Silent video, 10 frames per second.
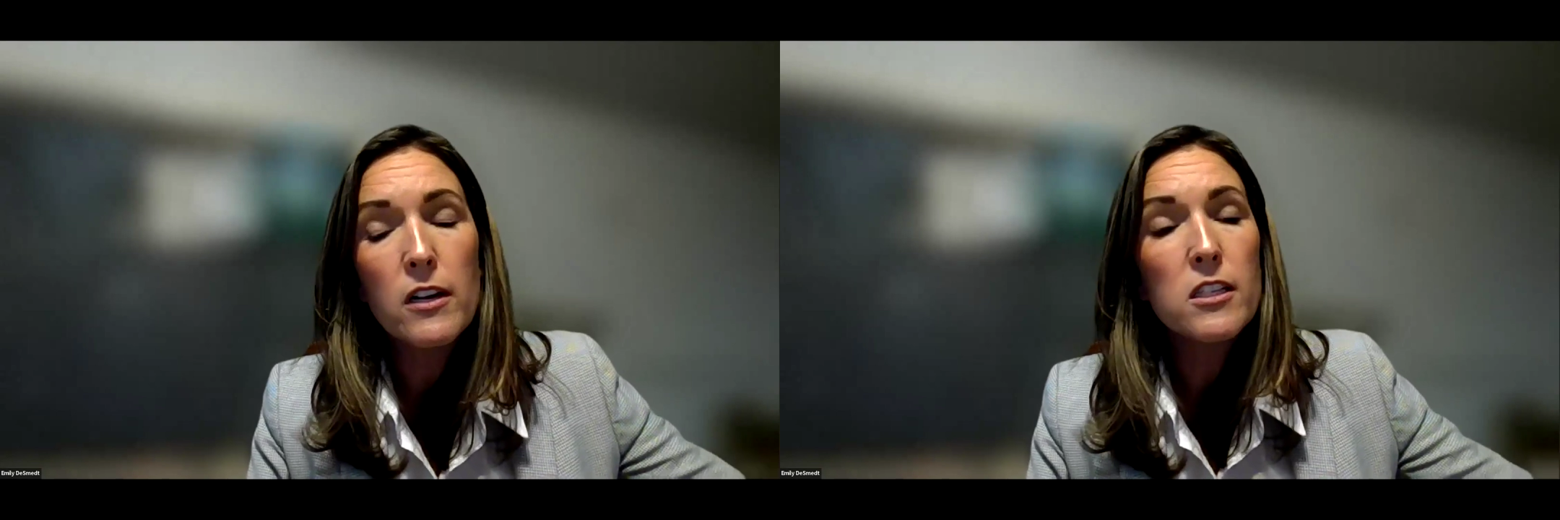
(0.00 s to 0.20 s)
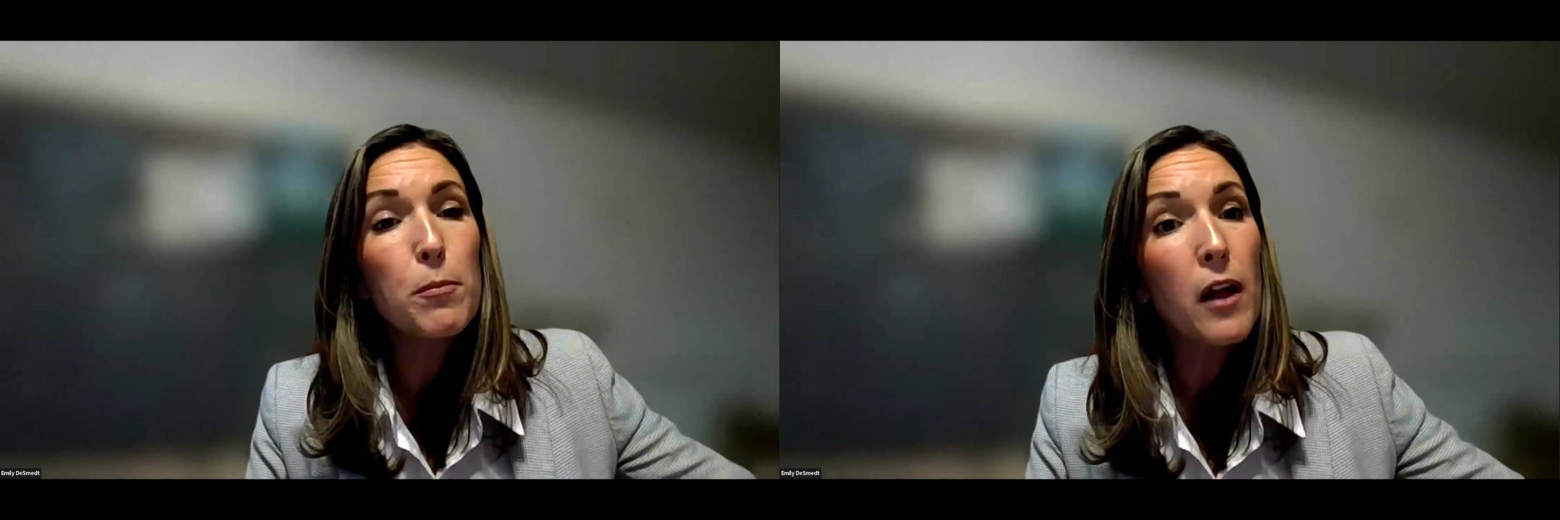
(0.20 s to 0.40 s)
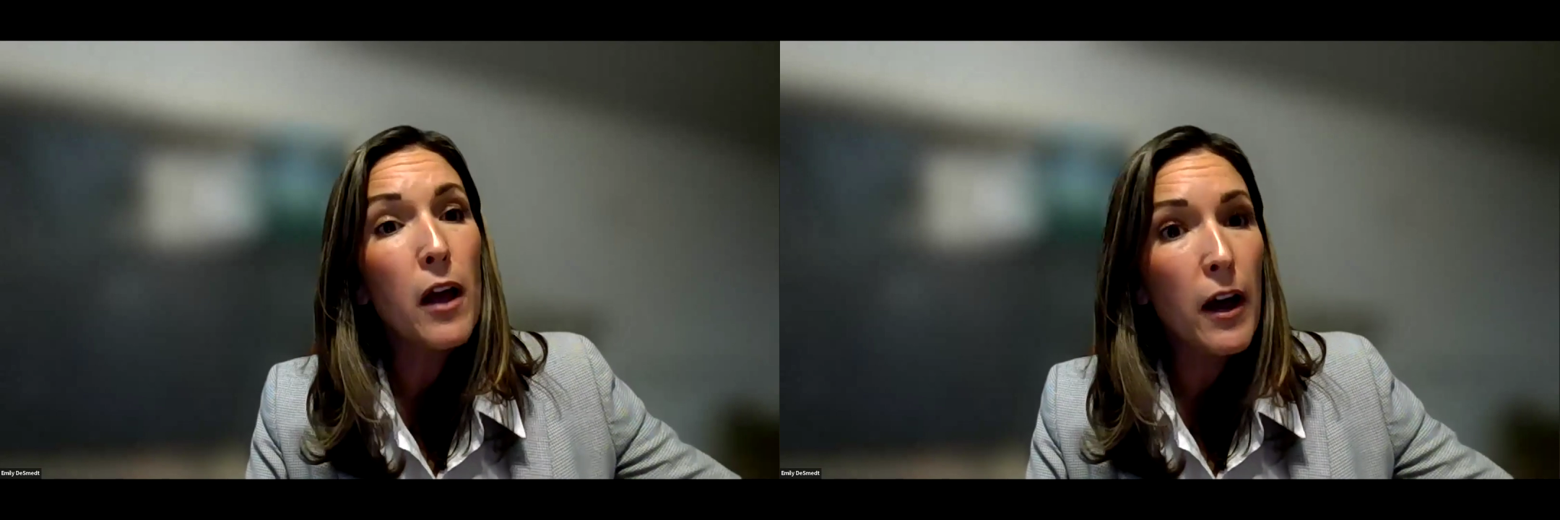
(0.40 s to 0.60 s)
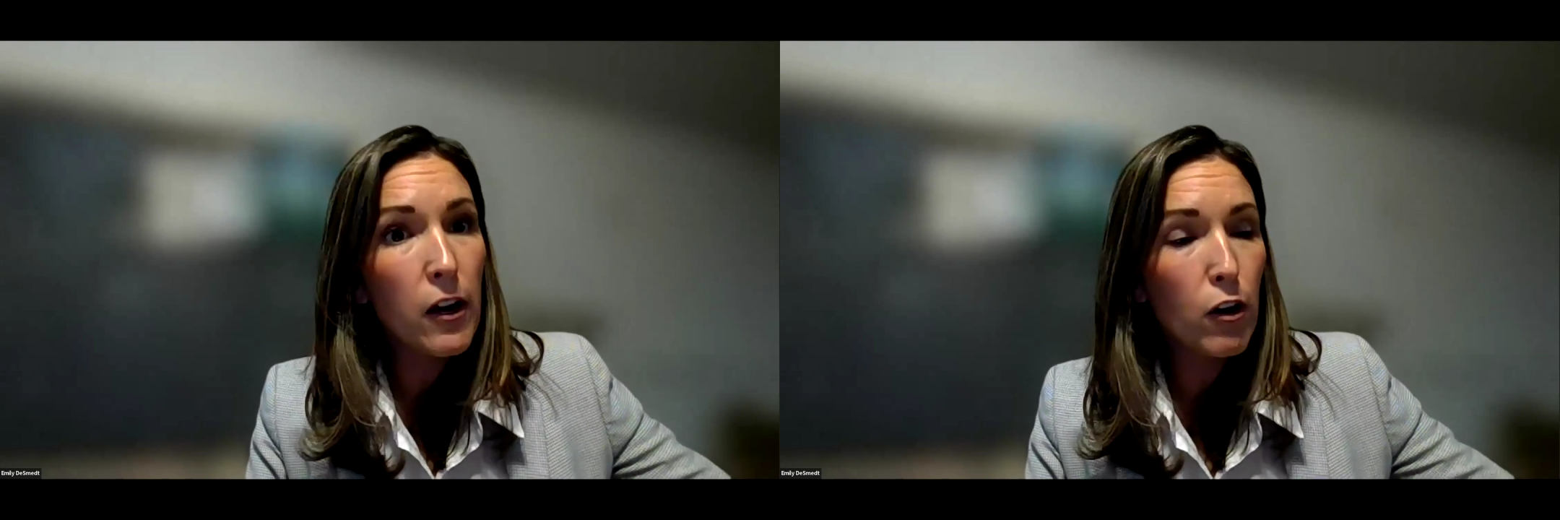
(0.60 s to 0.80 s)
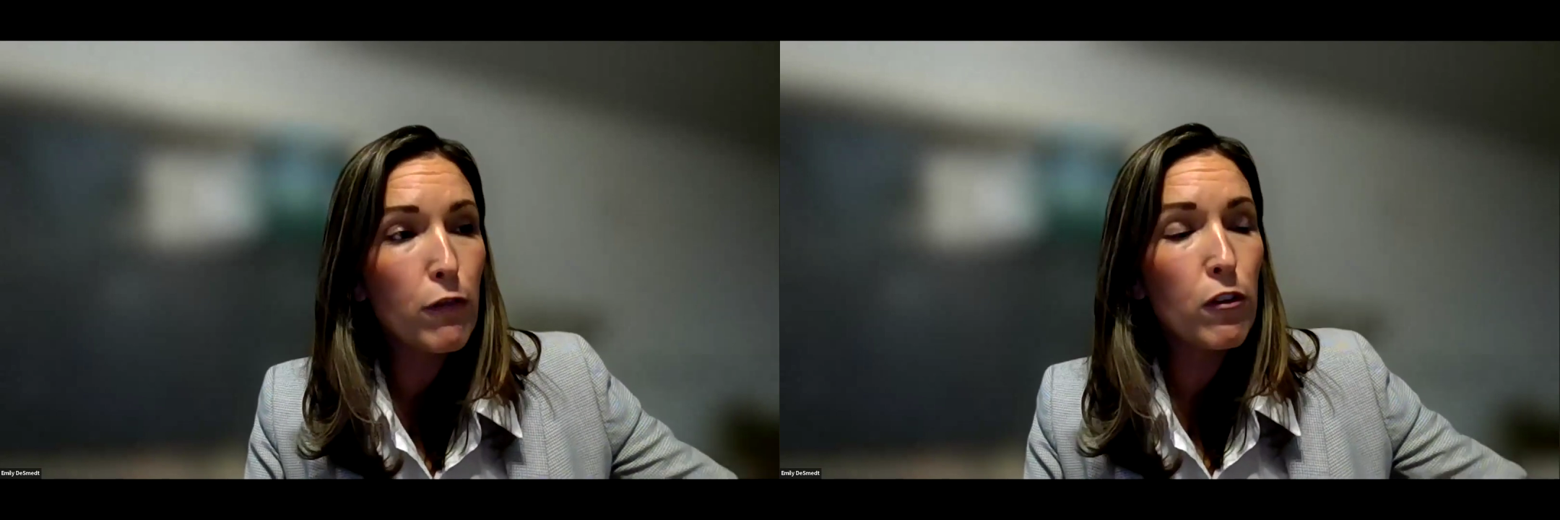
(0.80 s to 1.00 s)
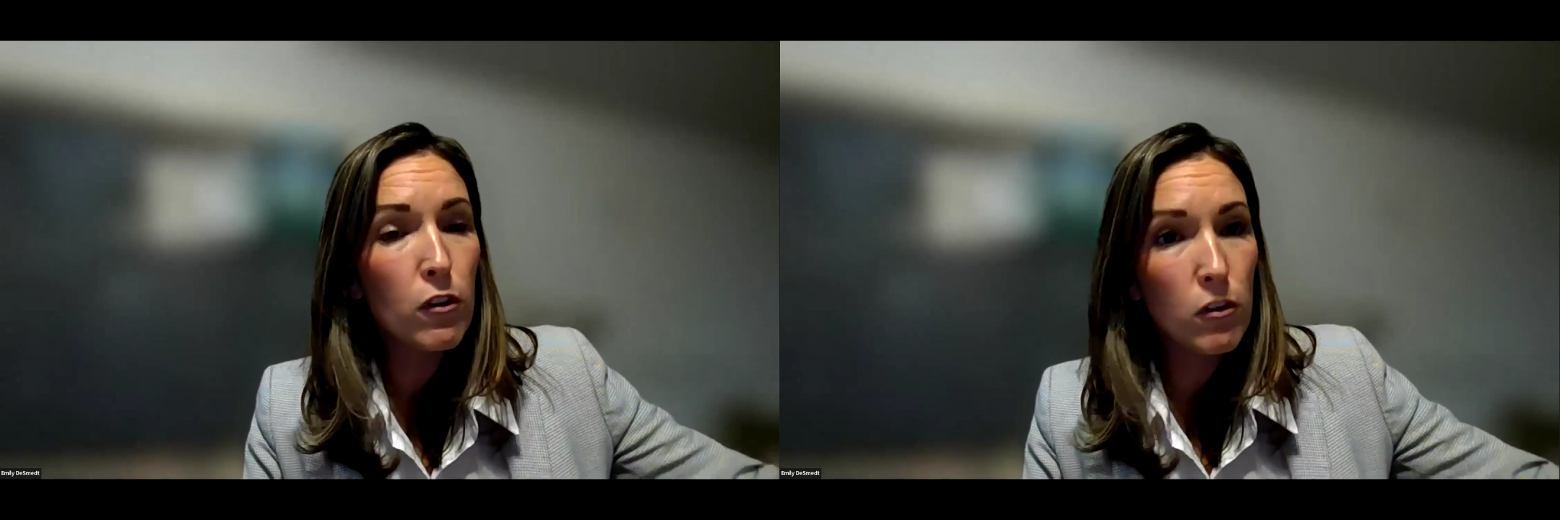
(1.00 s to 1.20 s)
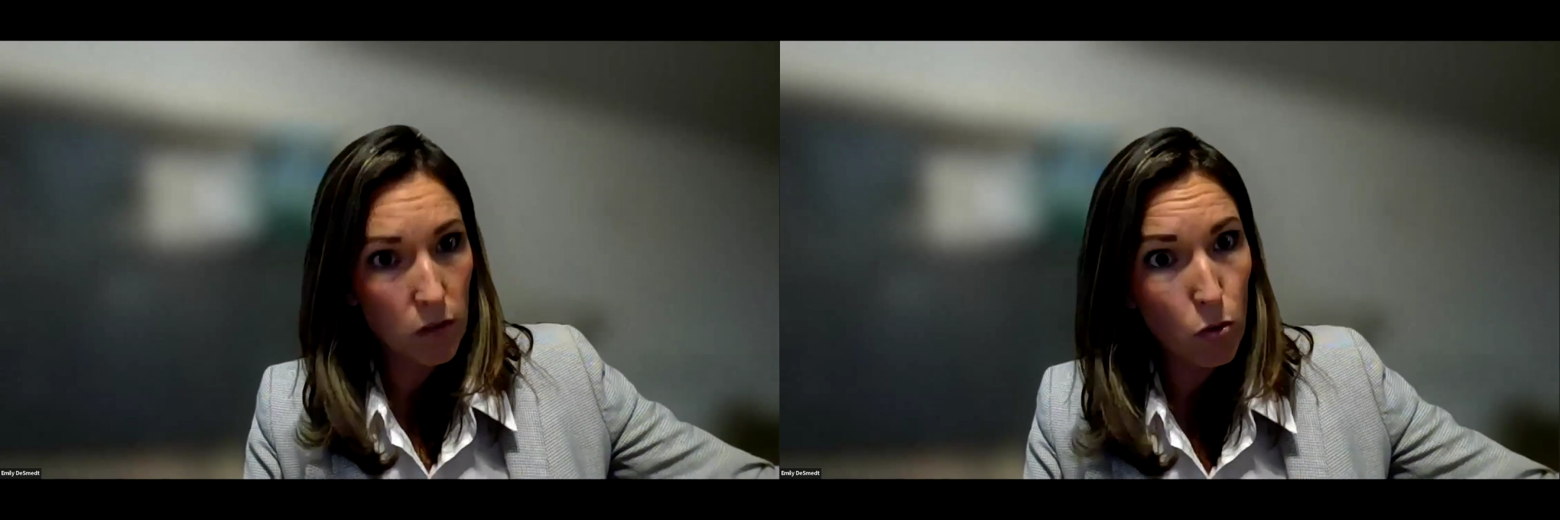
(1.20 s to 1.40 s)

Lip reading: supplier for the